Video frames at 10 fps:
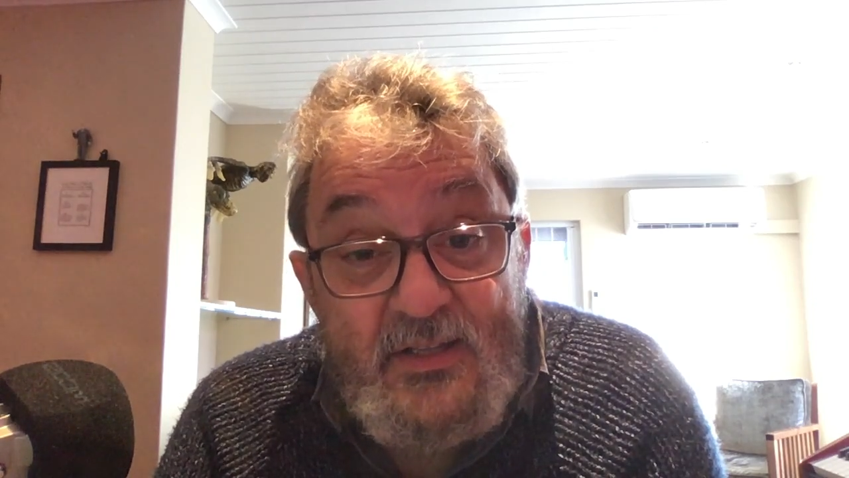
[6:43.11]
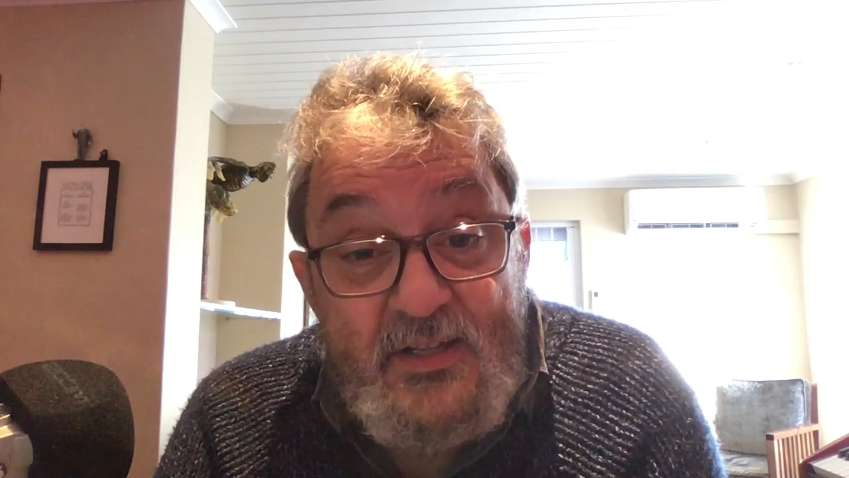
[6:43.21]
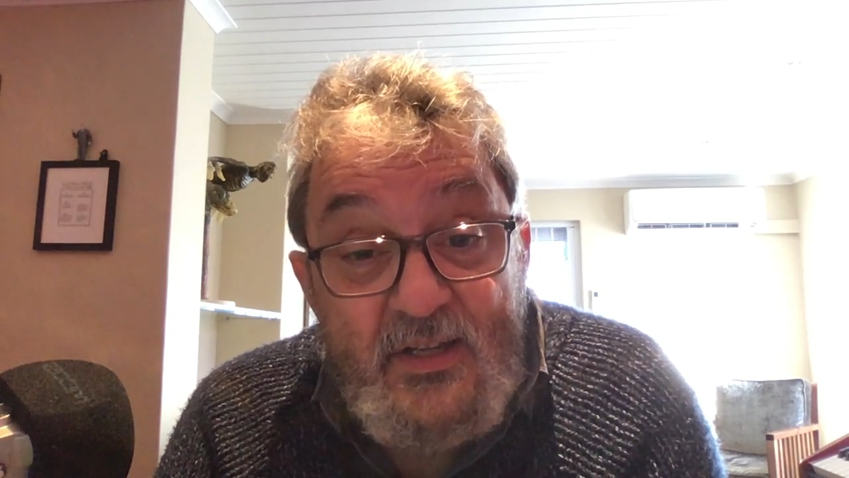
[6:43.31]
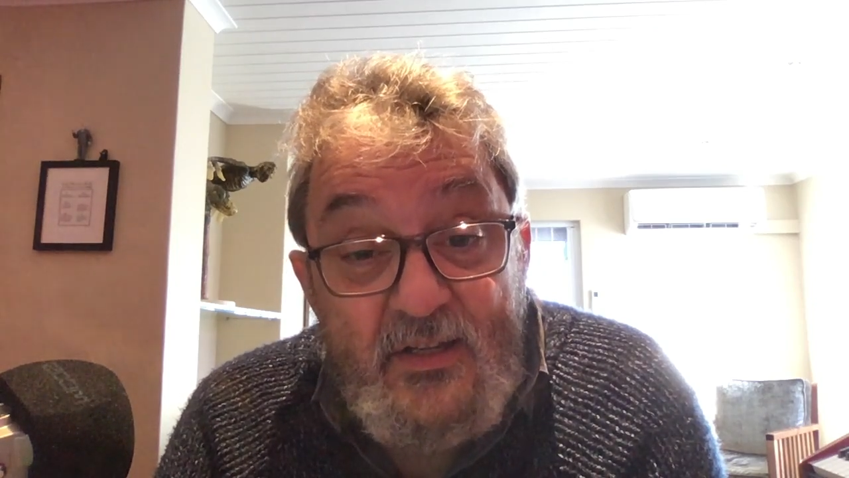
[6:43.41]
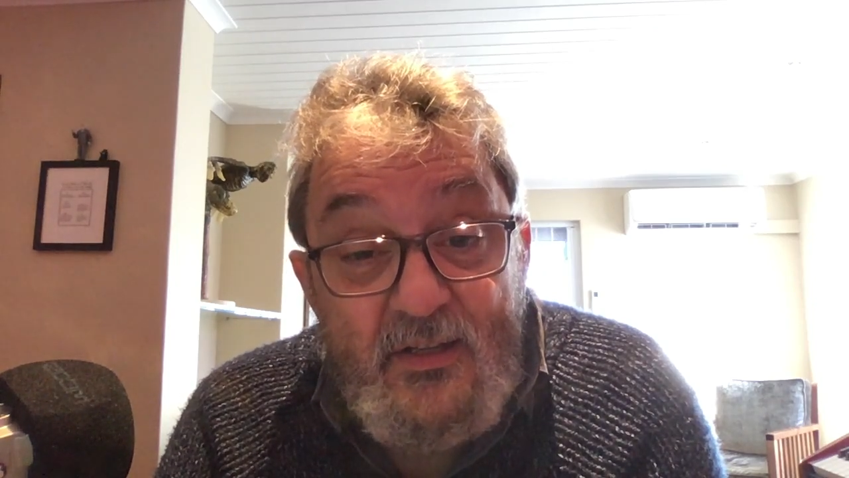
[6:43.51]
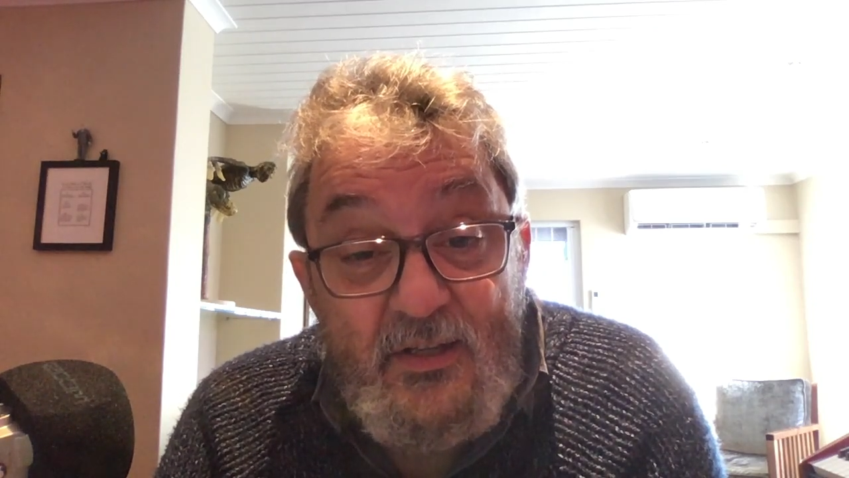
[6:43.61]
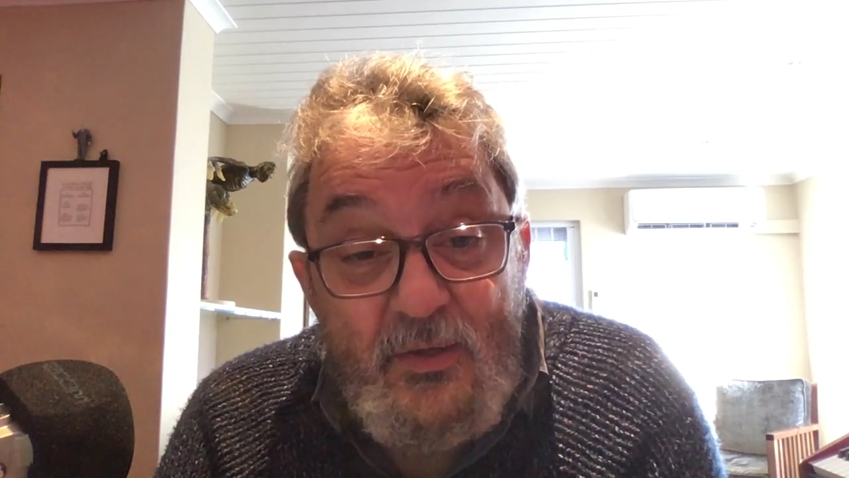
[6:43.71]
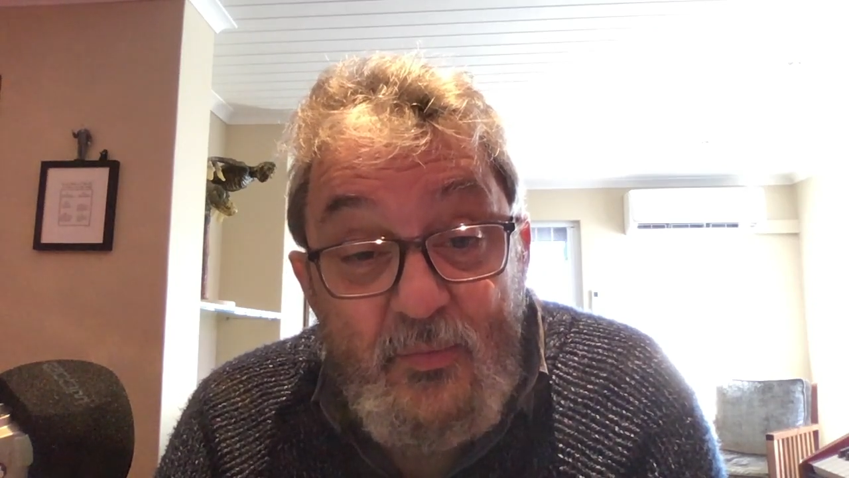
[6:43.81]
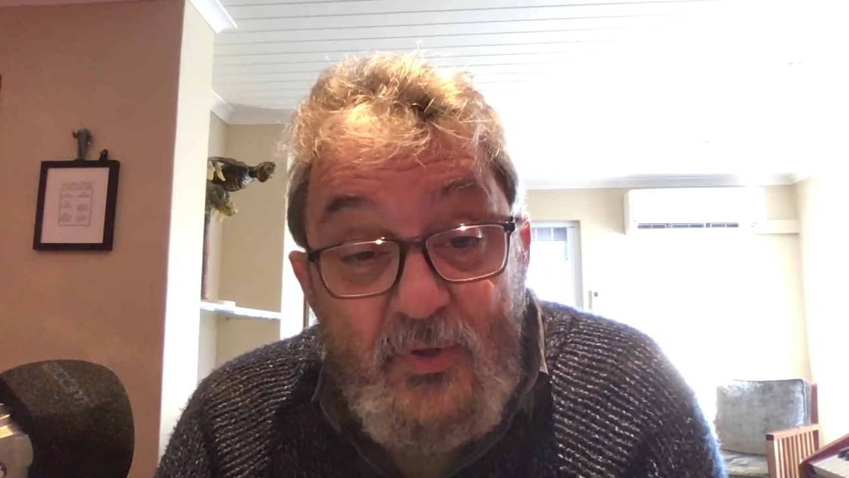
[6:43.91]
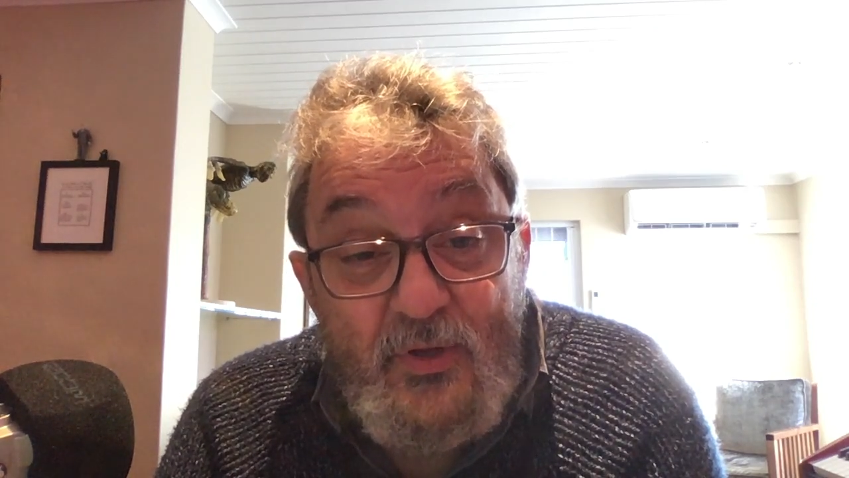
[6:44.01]
And
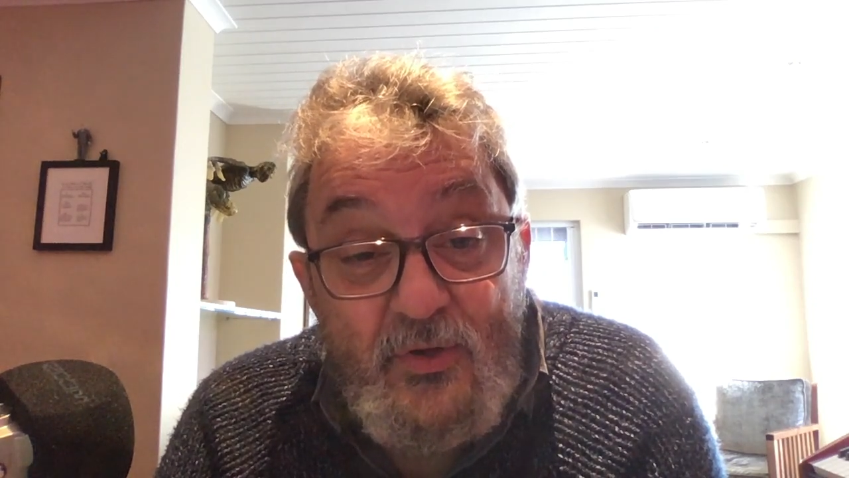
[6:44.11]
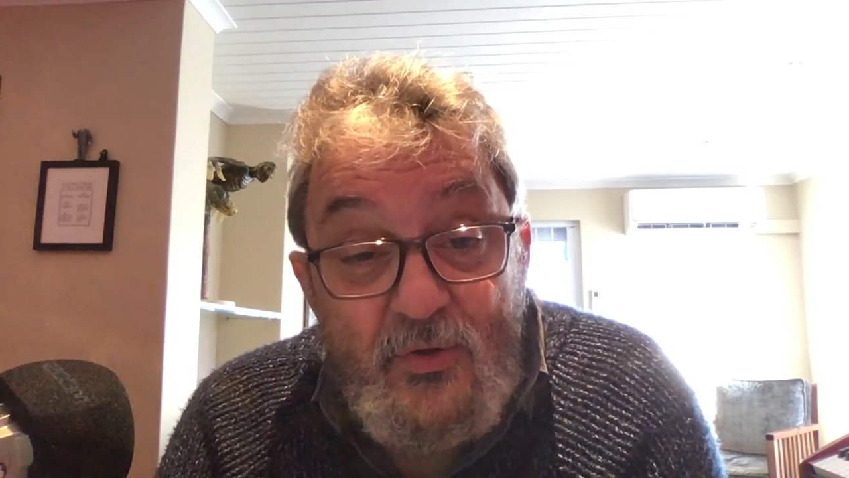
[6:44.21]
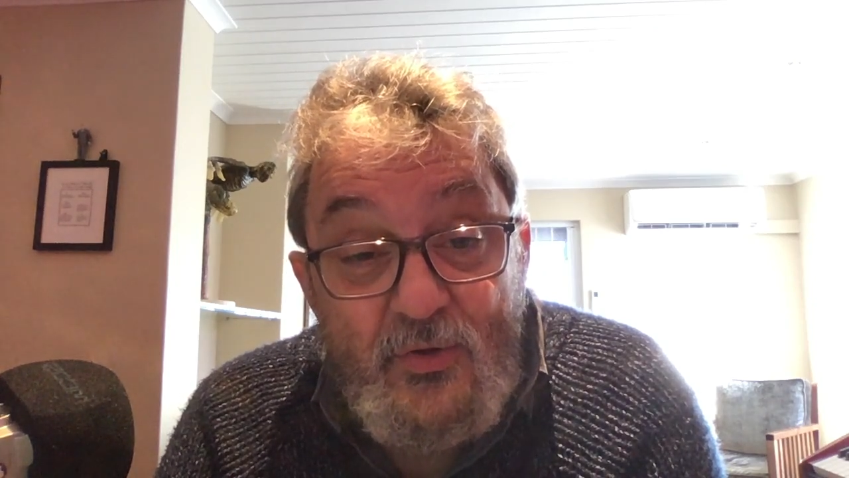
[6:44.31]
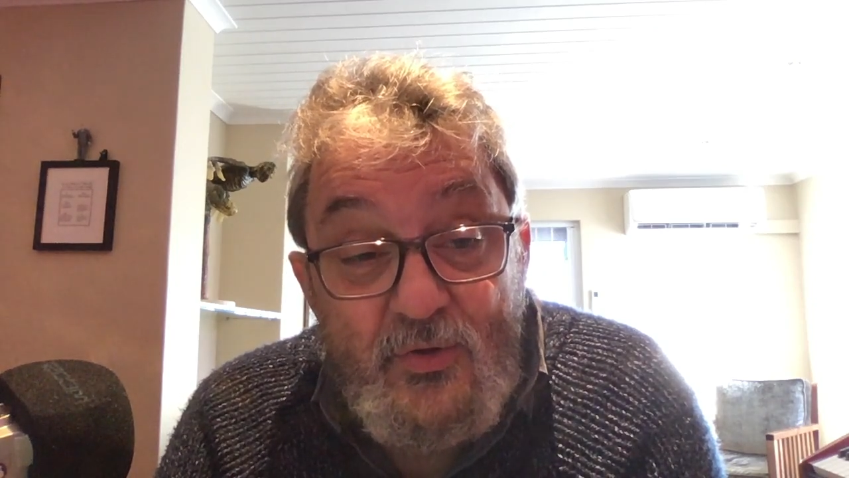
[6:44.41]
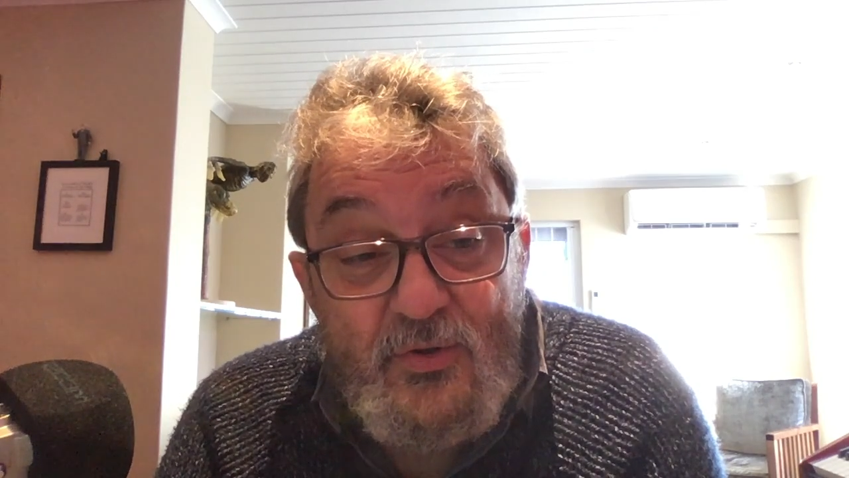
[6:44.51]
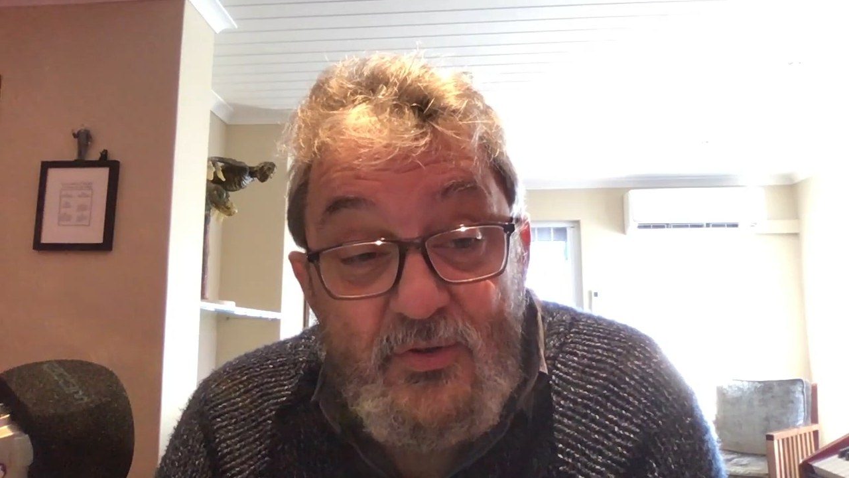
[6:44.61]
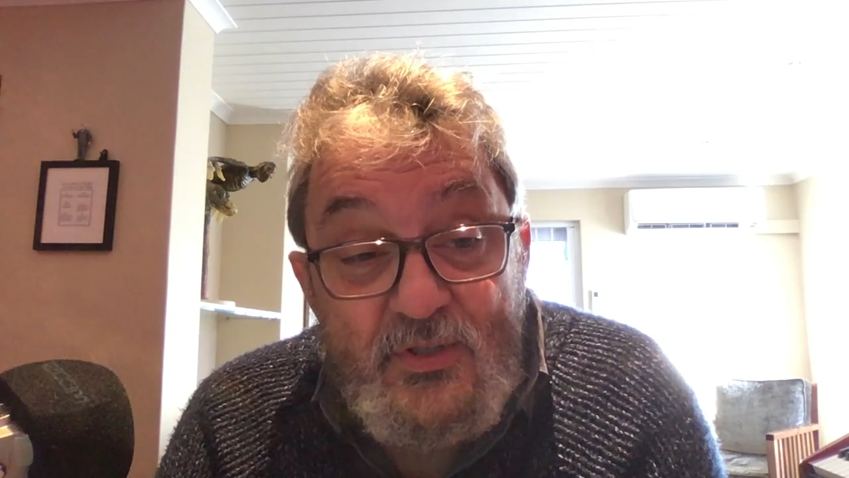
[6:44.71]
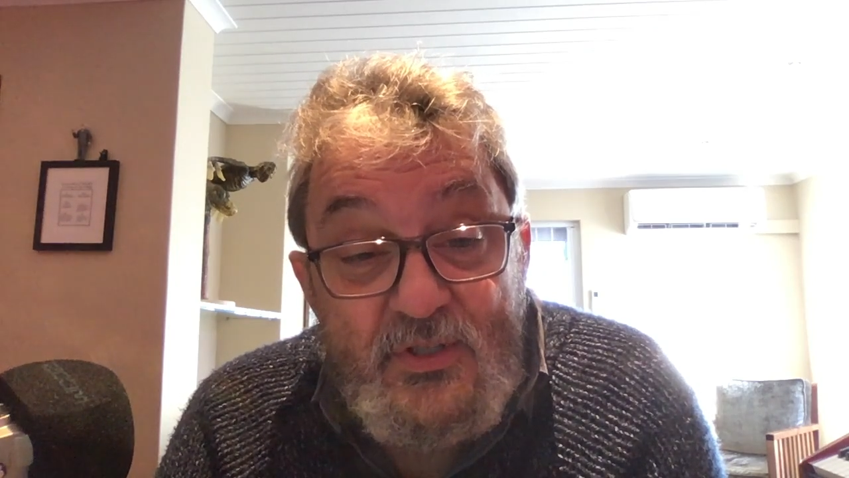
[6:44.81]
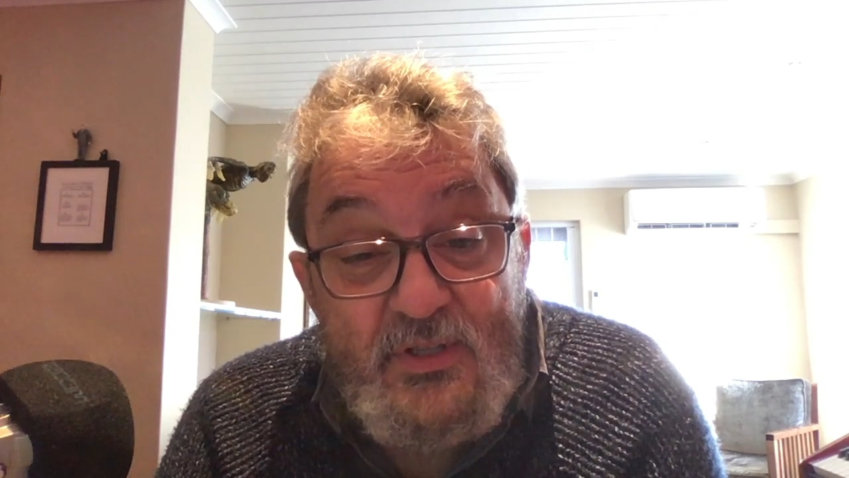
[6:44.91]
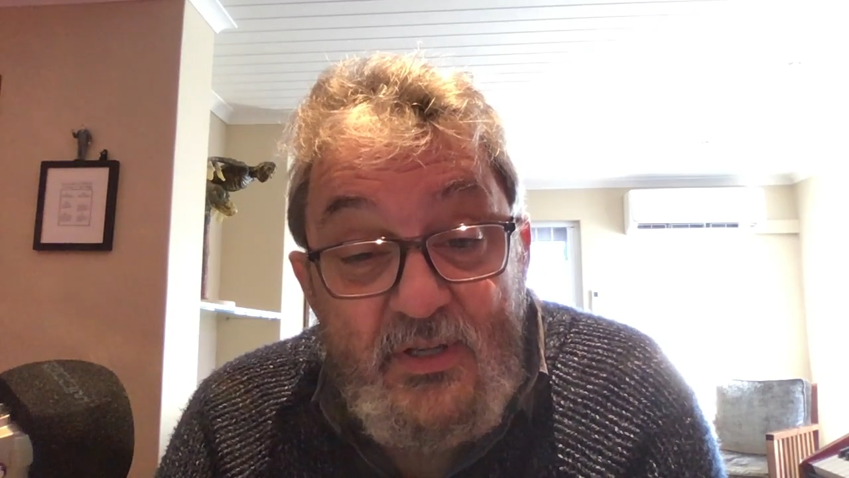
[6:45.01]
secondly,
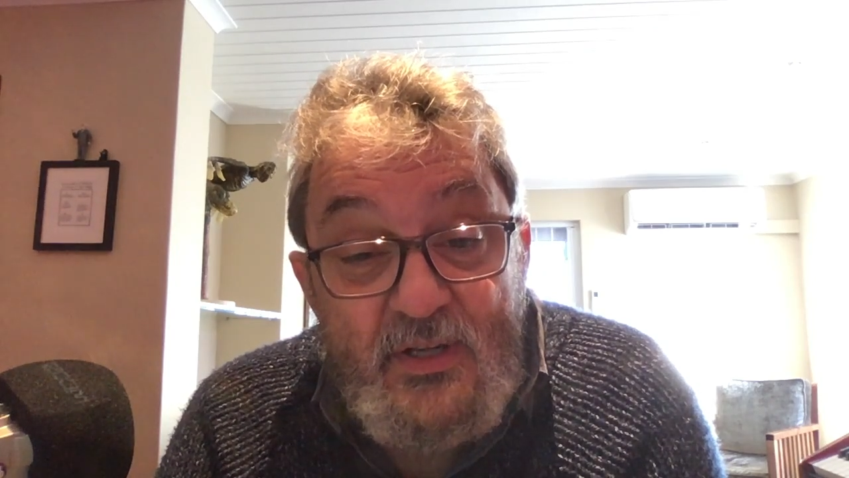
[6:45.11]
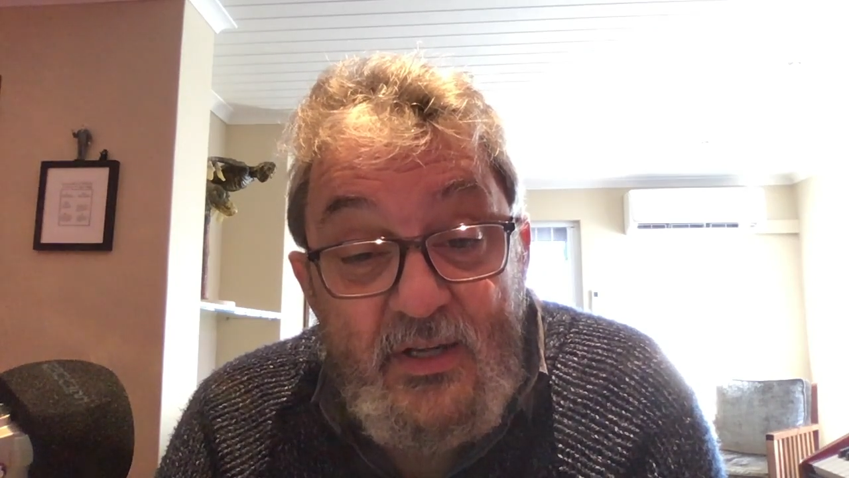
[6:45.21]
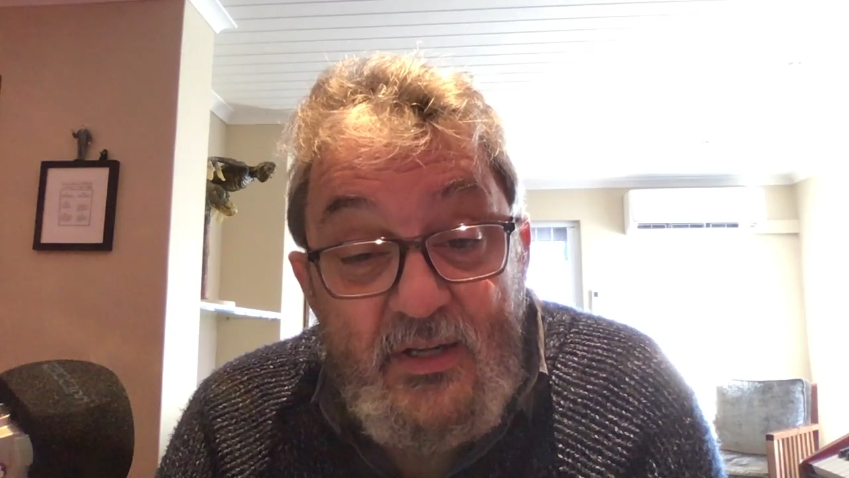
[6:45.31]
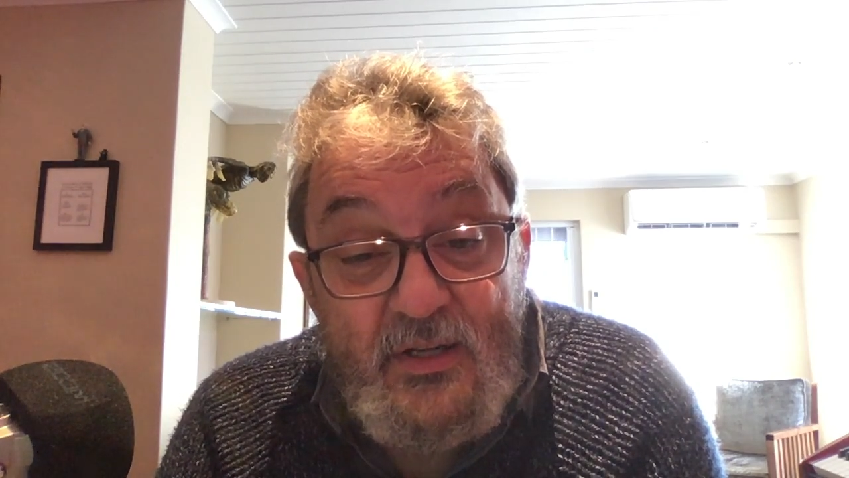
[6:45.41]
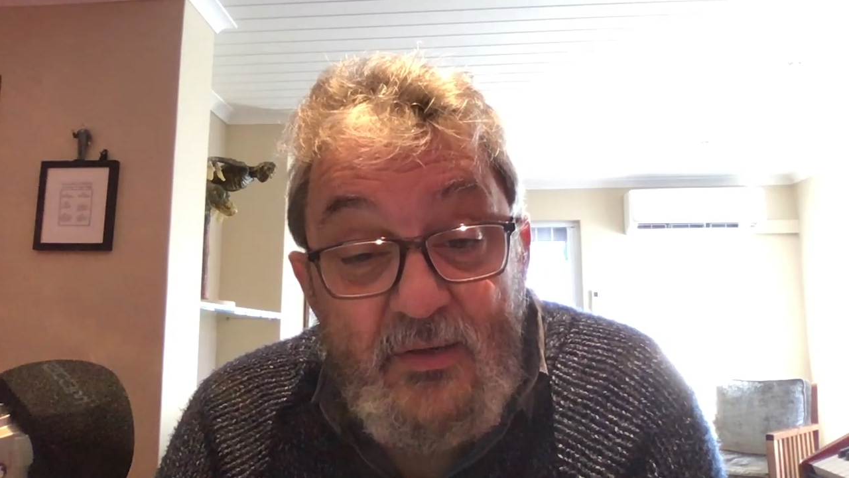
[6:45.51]
because